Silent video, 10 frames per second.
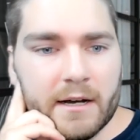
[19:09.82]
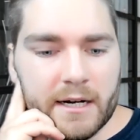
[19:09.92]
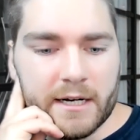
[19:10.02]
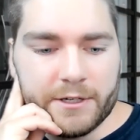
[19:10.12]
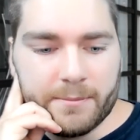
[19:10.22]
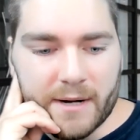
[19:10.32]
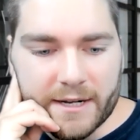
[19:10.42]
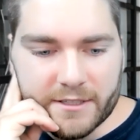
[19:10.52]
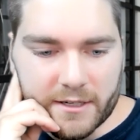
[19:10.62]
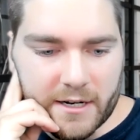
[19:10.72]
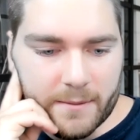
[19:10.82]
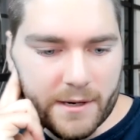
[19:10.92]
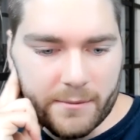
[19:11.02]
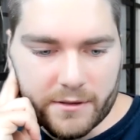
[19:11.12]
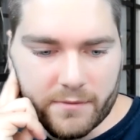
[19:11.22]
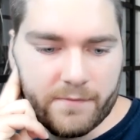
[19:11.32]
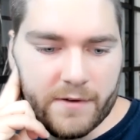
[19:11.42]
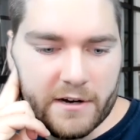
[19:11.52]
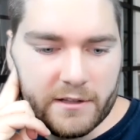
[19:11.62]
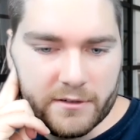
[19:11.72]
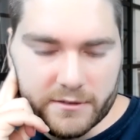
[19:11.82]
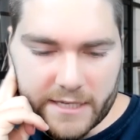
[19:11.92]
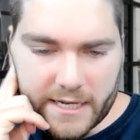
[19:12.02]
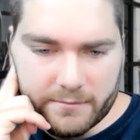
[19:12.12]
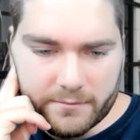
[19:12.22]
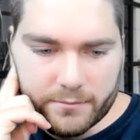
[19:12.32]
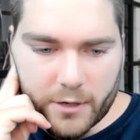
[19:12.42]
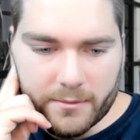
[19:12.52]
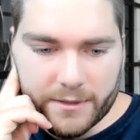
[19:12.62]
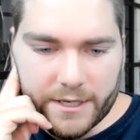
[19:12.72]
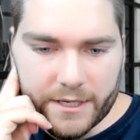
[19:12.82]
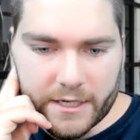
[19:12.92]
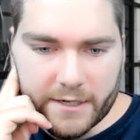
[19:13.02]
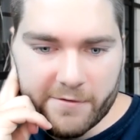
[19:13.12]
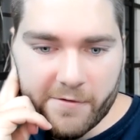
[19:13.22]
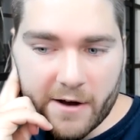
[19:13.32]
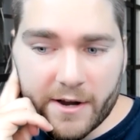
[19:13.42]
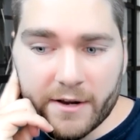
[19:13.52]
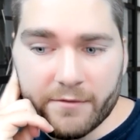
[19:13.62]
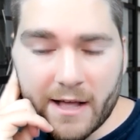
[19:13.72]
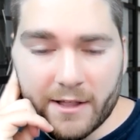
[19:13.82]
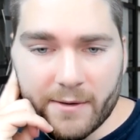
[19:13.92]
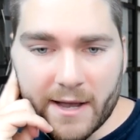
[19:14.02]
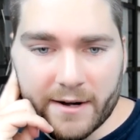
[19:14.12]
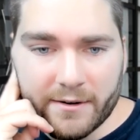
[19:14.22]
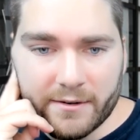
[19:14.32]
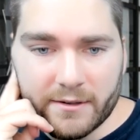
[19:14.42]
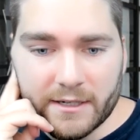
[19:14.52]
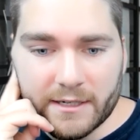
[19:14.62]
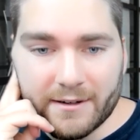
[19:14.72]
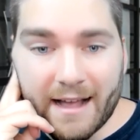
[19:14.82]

uh, you're buying a company with very little debt probably a uh, very value added uh,